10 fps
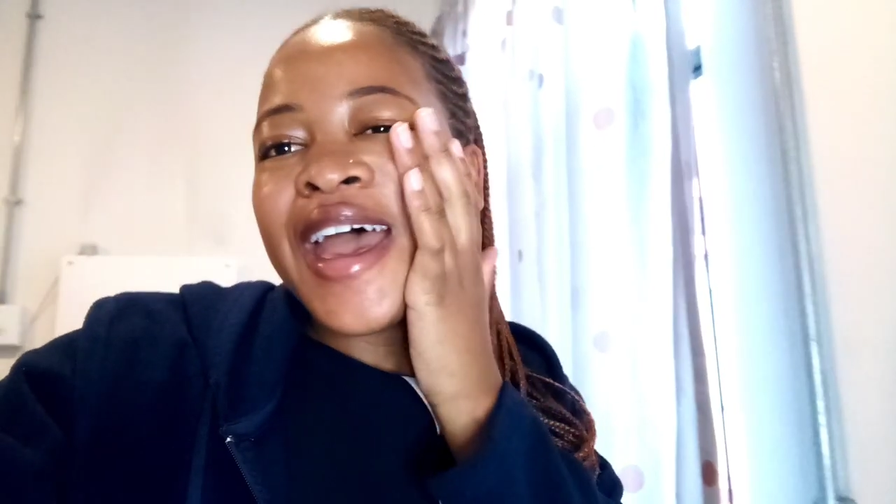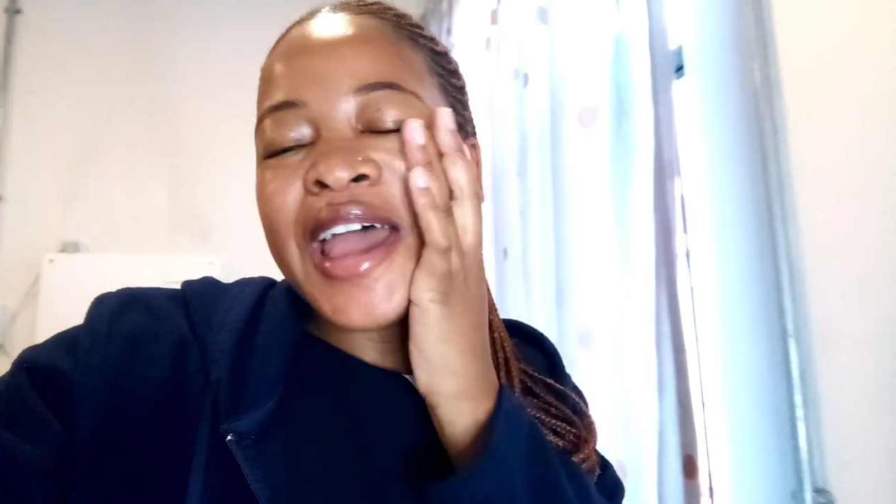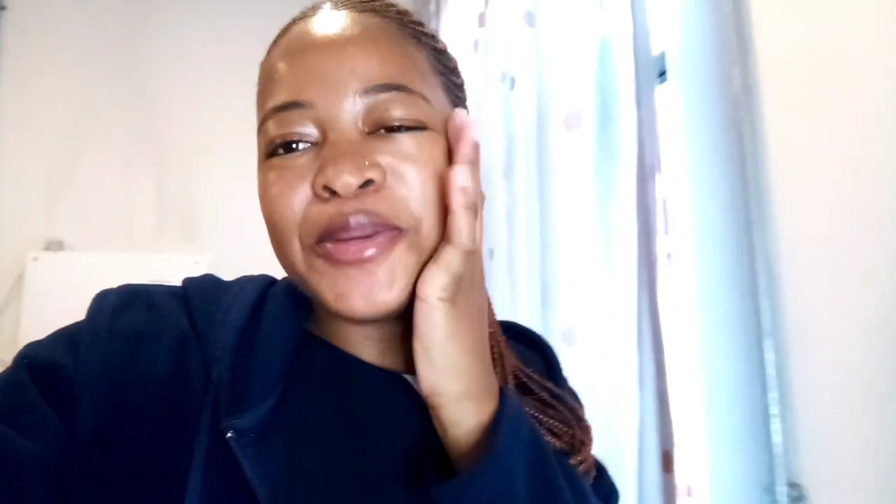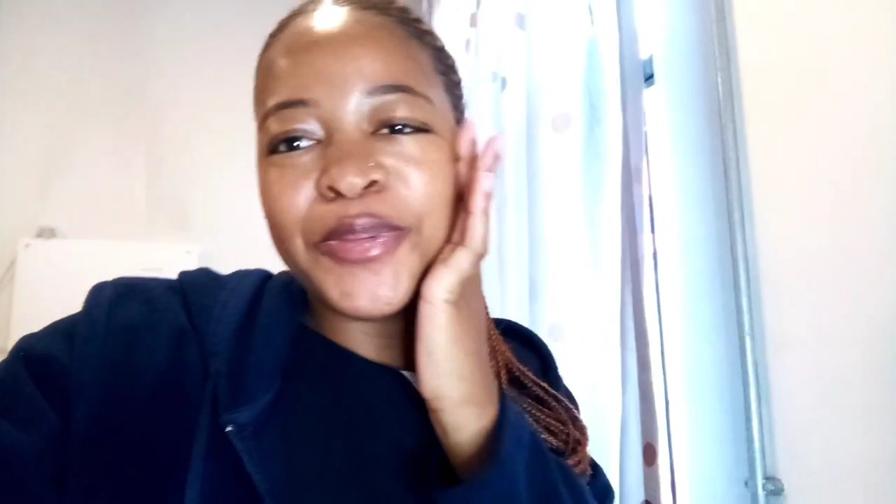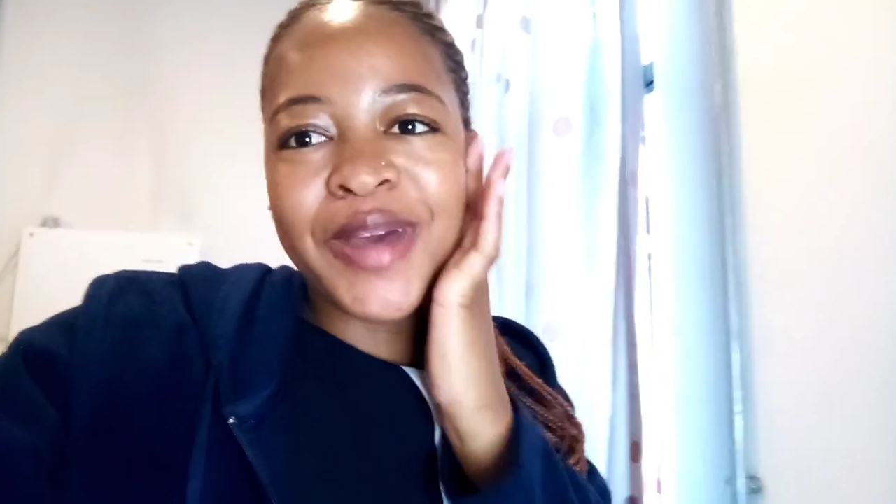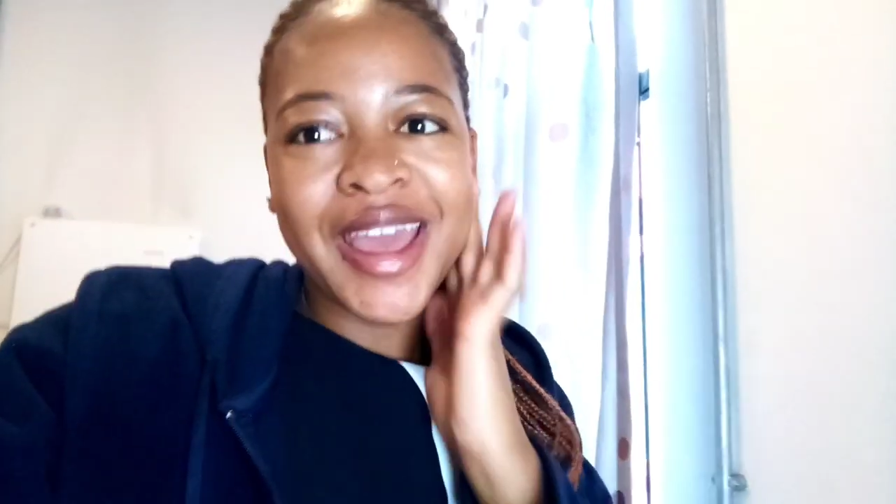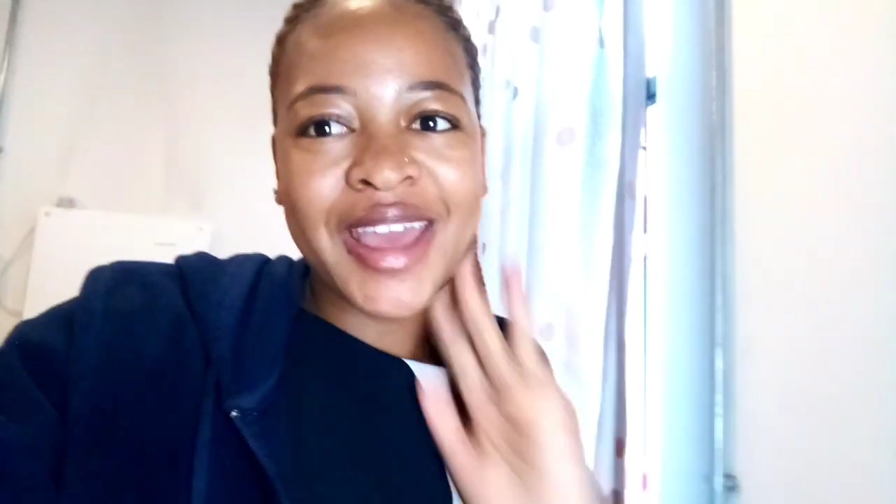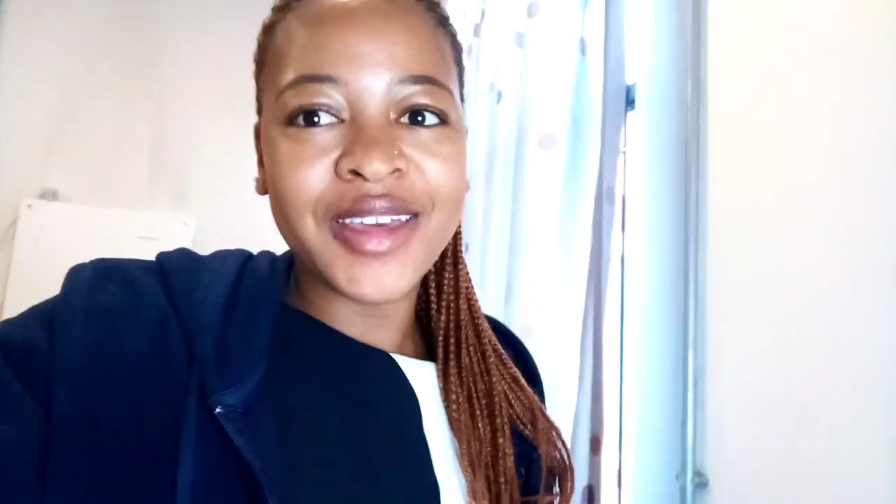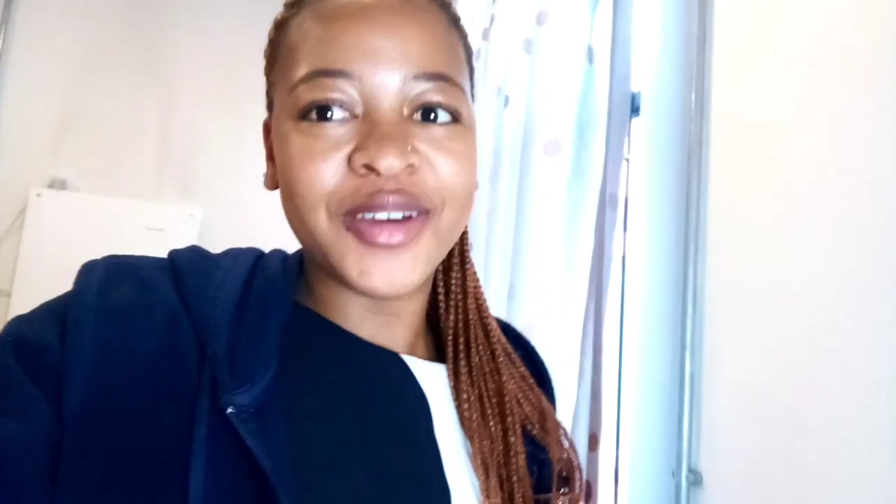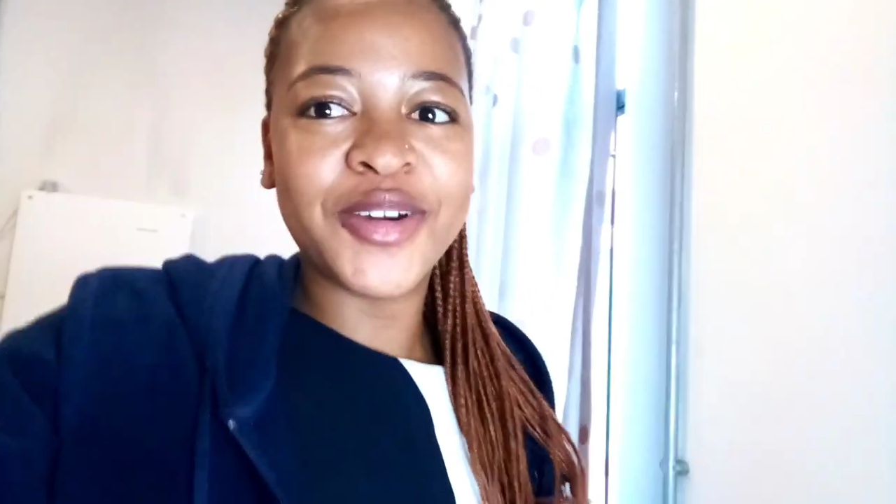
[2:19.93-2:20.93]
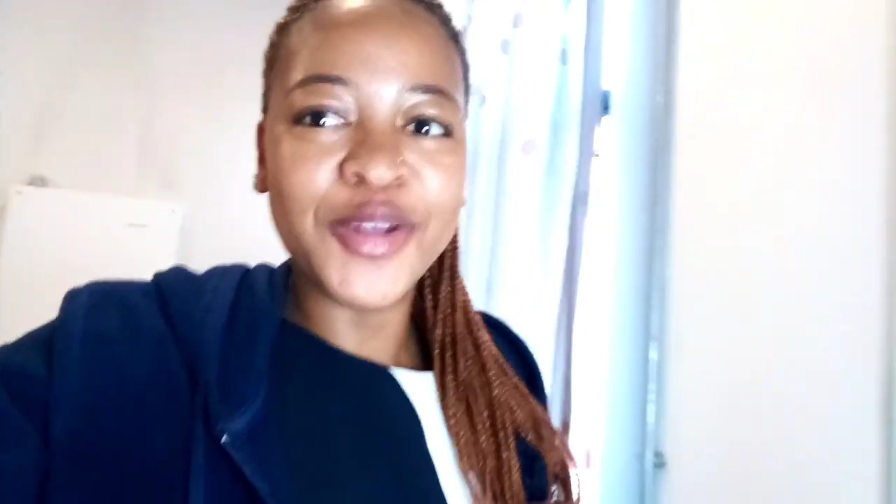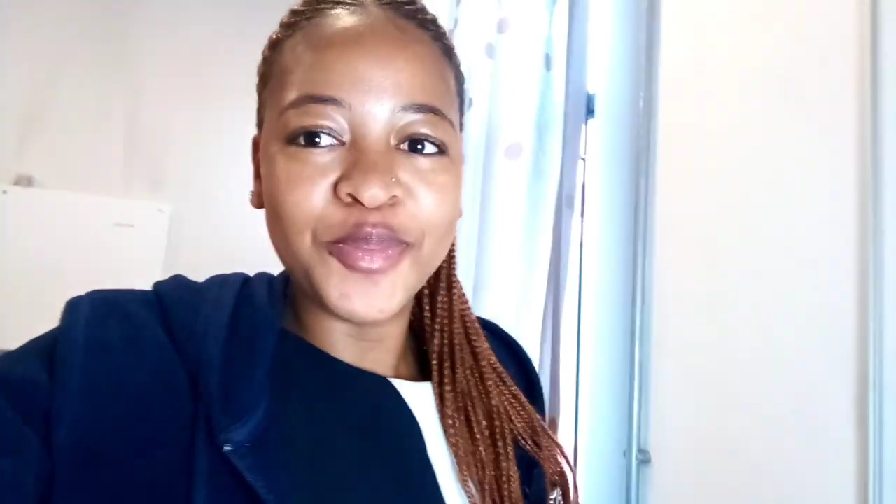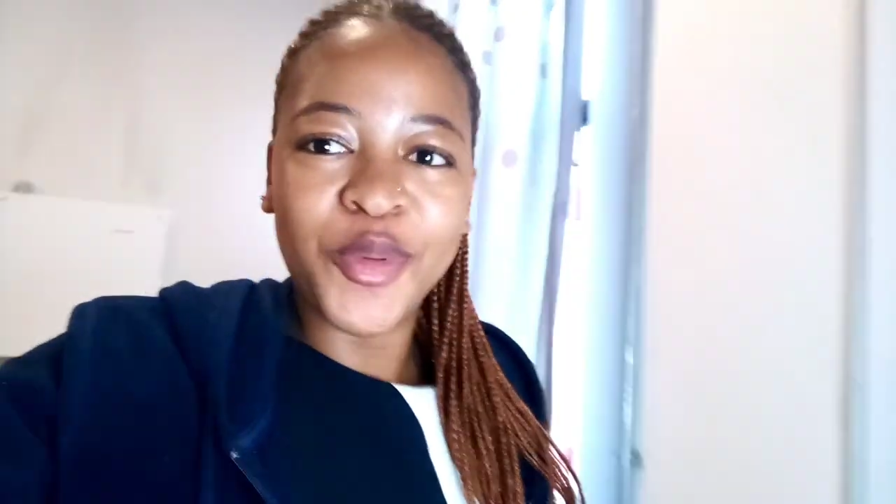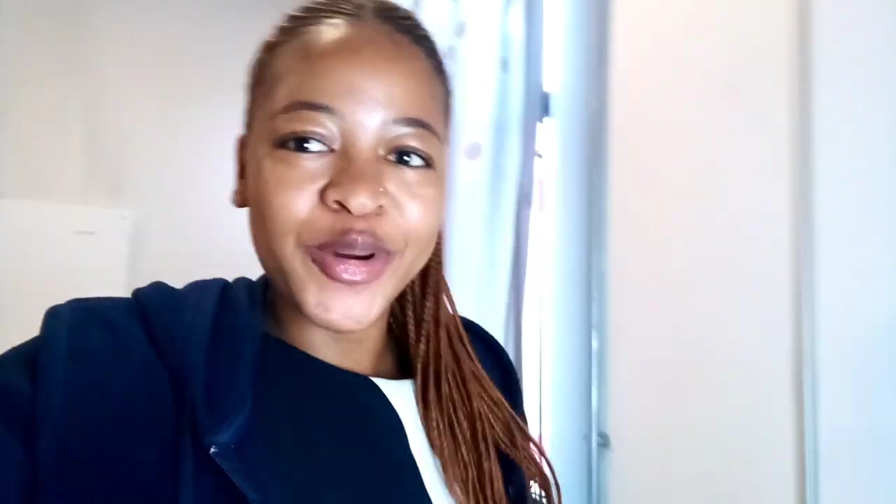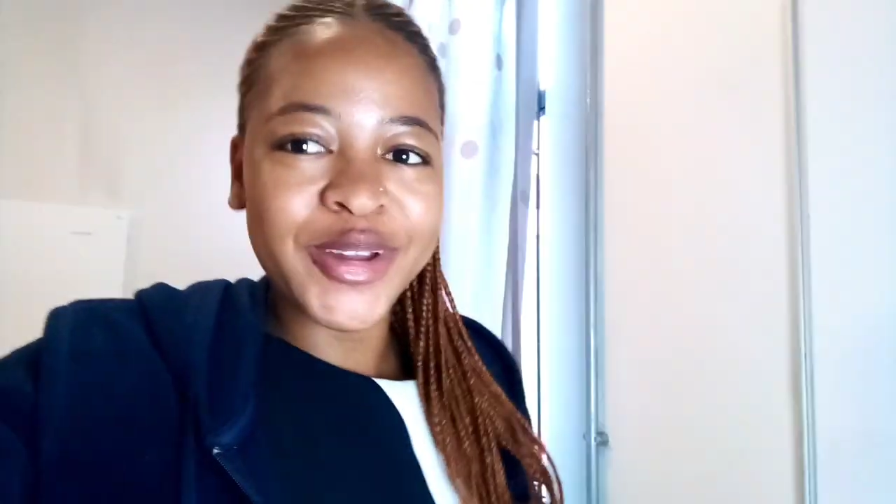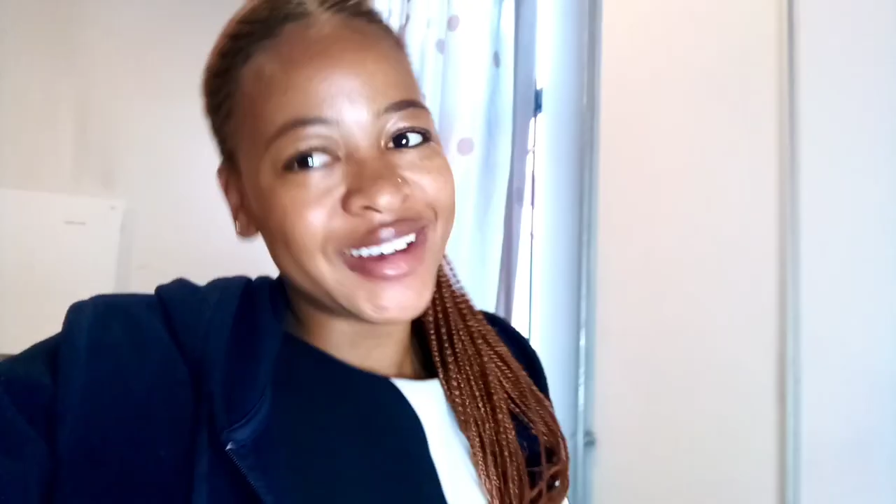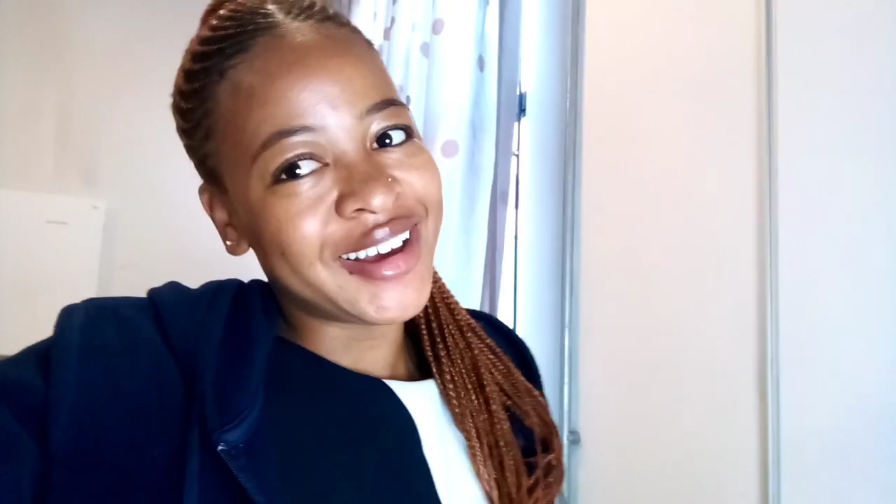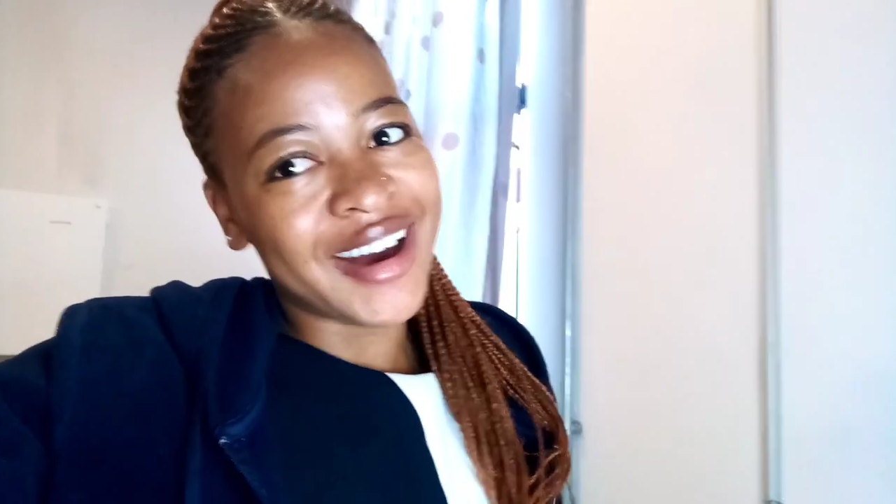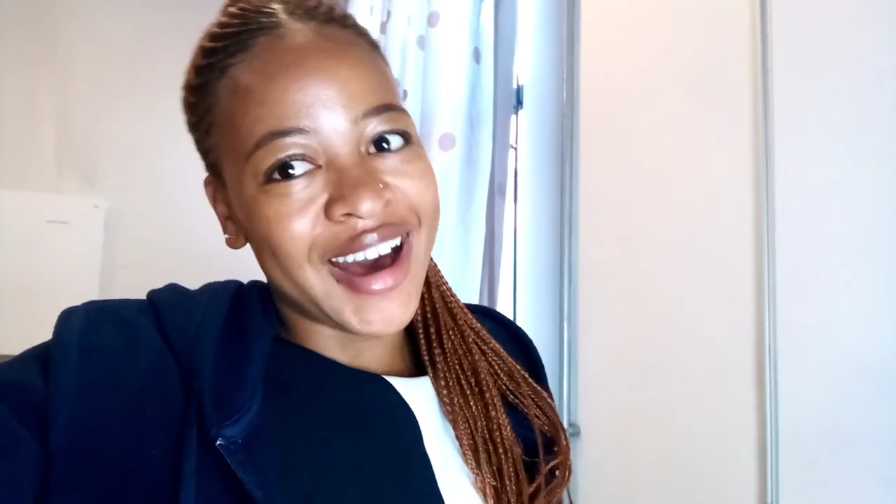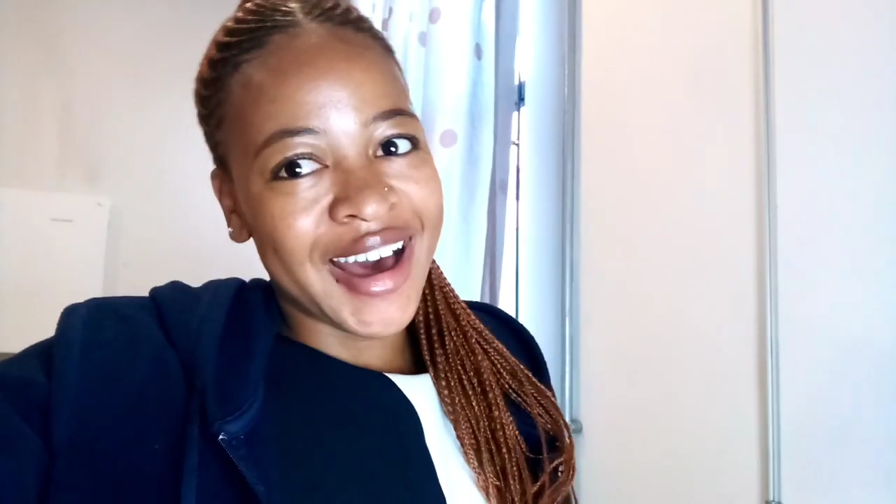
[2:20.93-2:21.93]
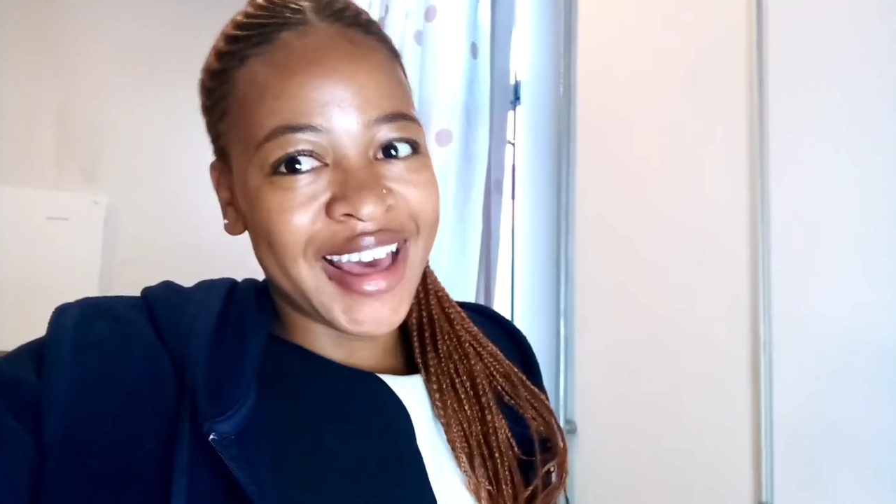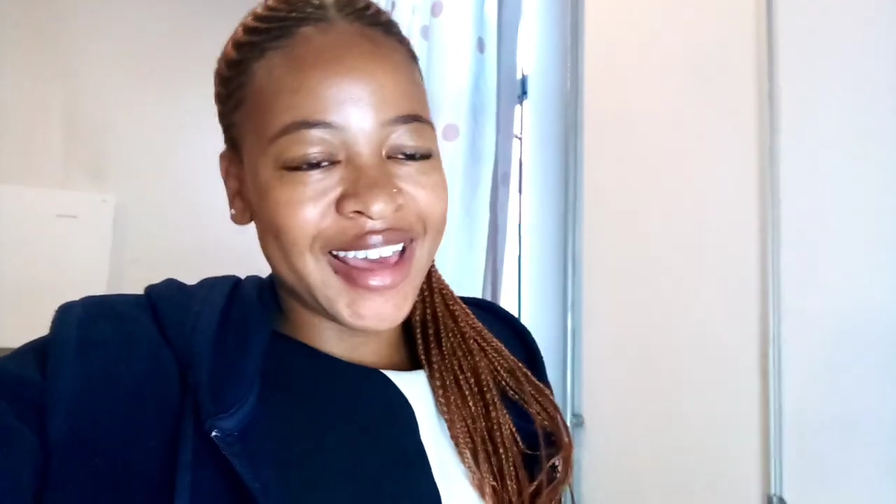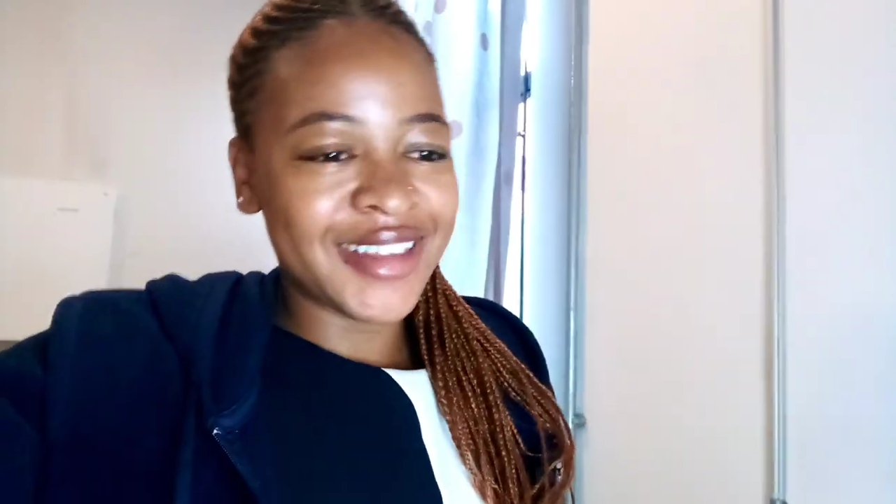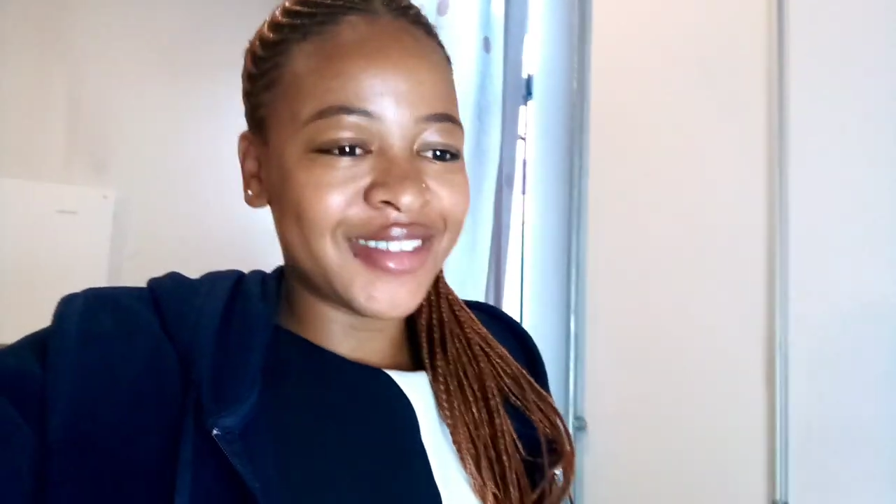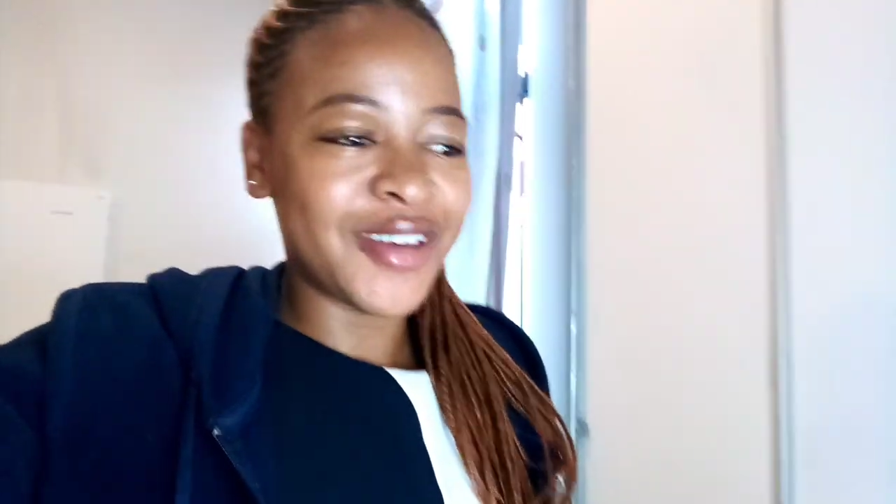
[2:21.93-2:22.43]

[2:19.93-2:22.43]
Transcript: Anyway, good morning, guys.